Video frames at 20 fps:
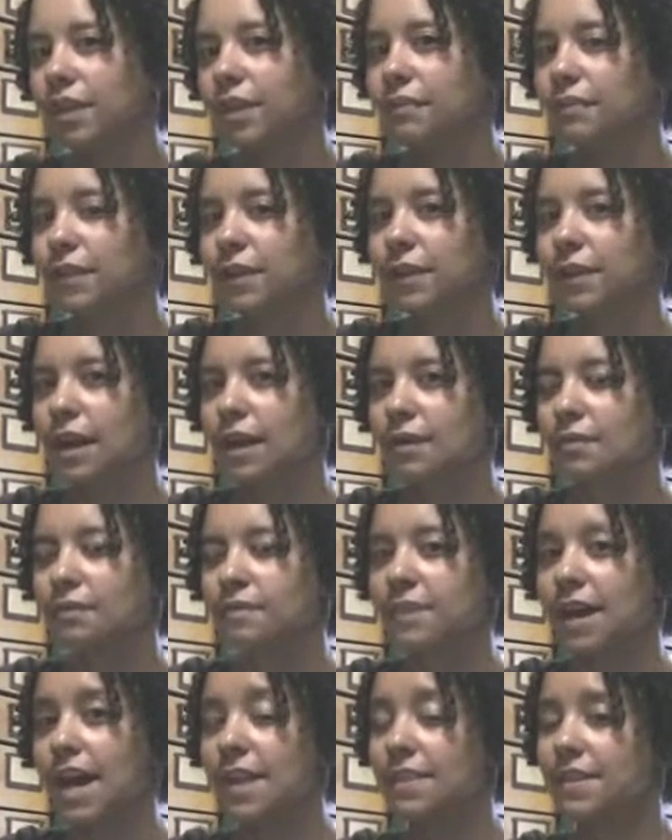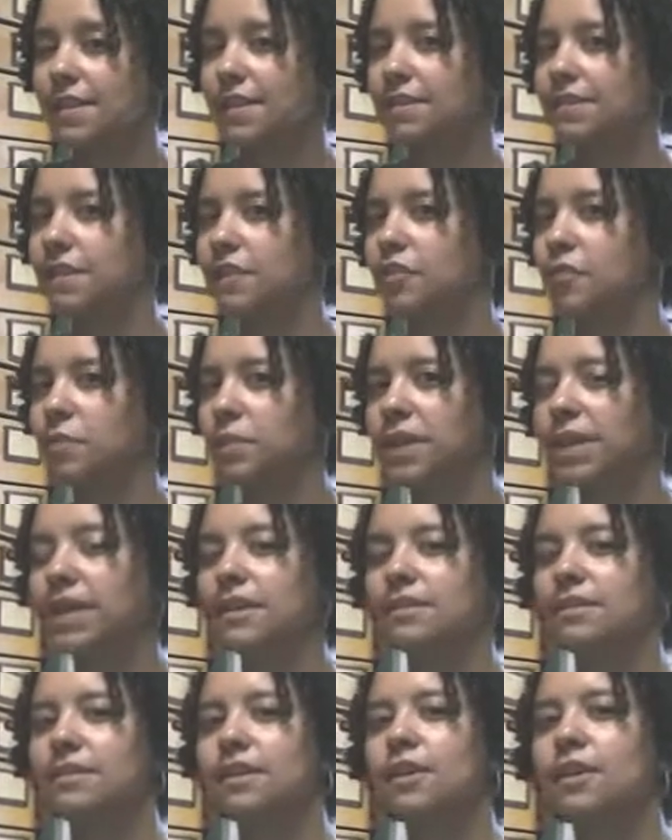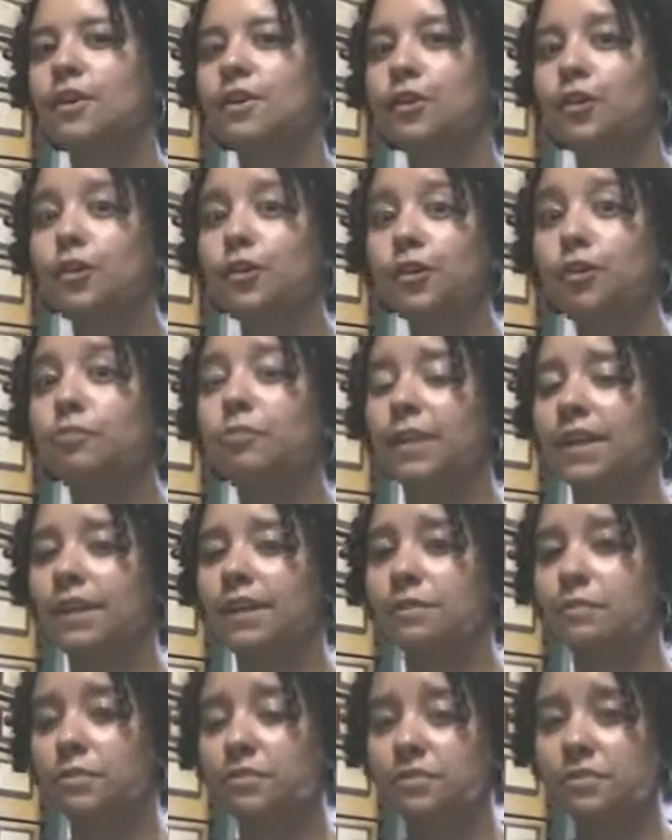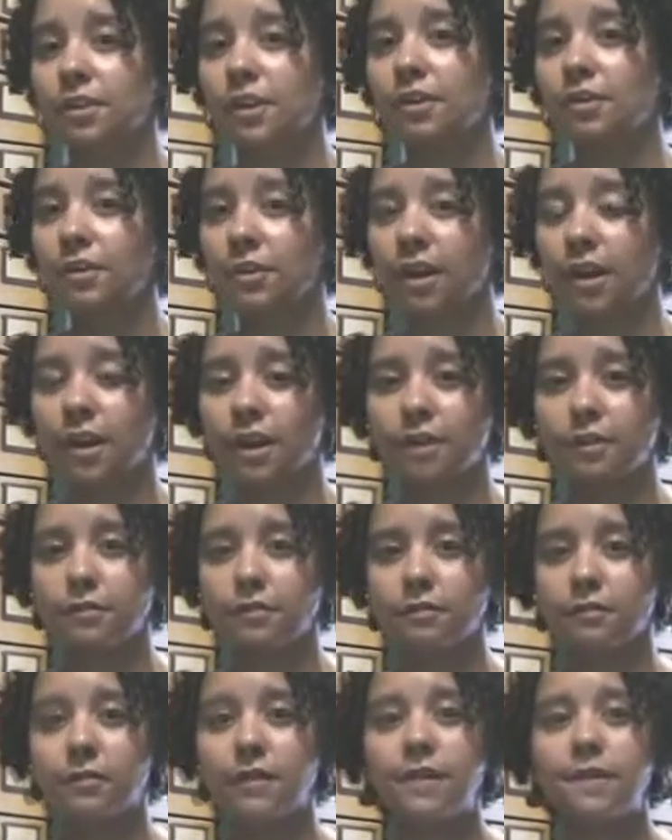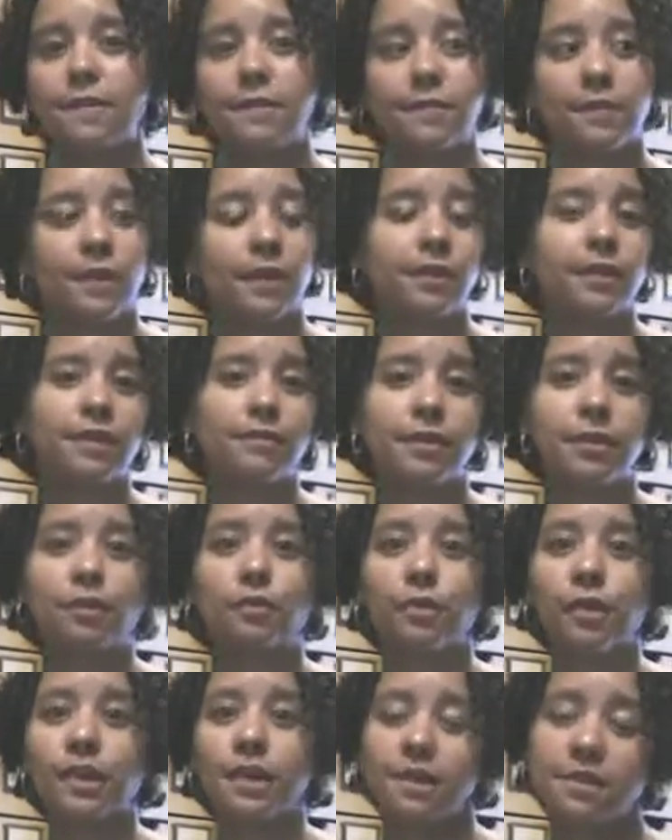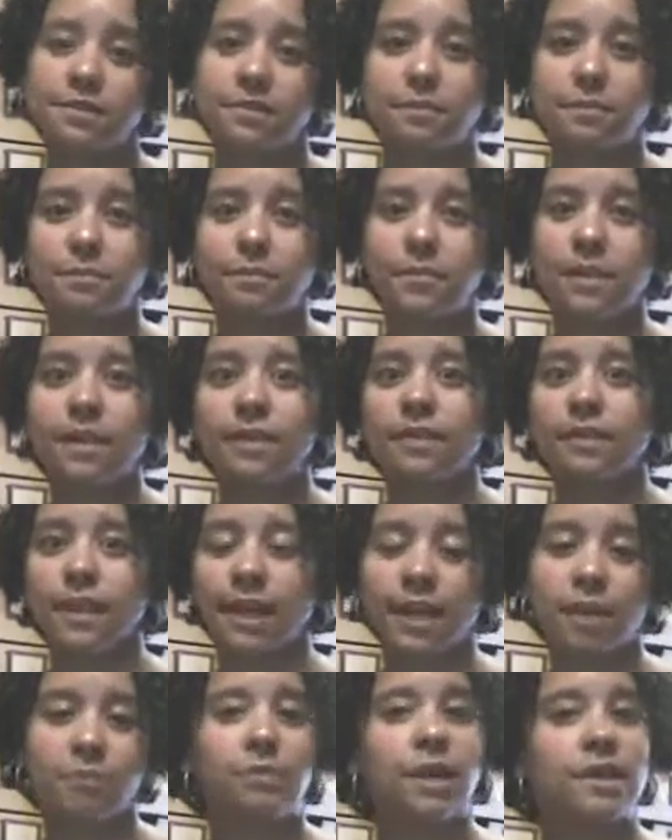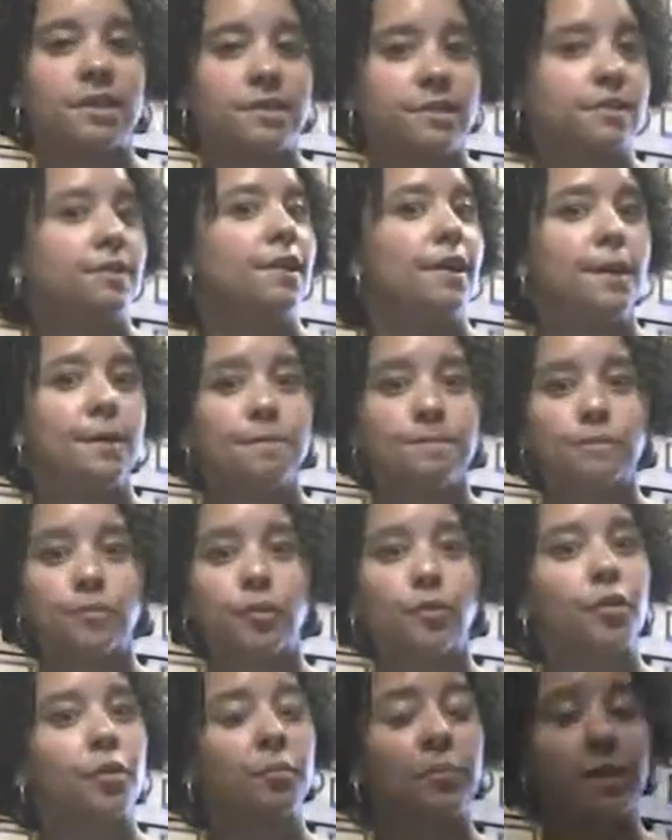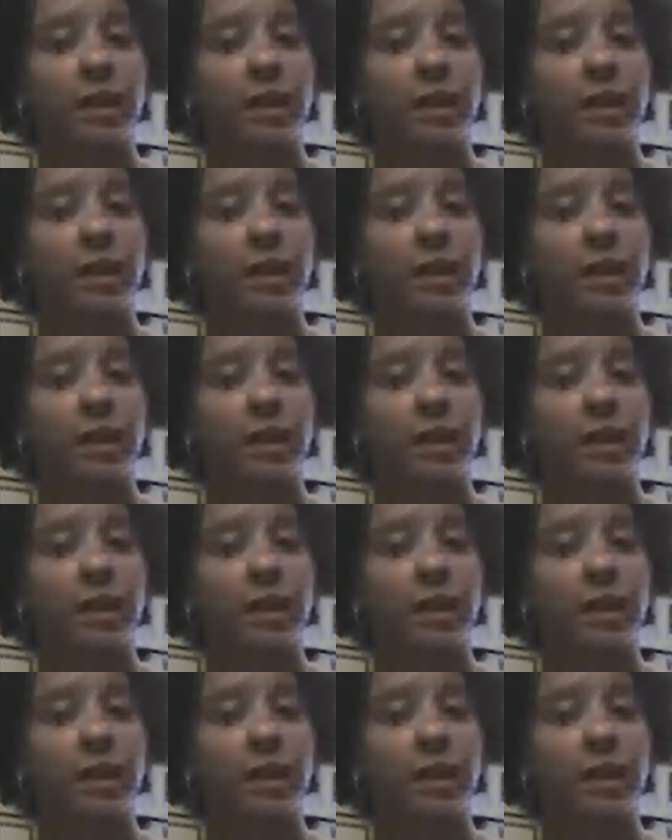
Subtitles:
try to figure out if that thing that's out of place could be the result of a living organism, like a bacteria or a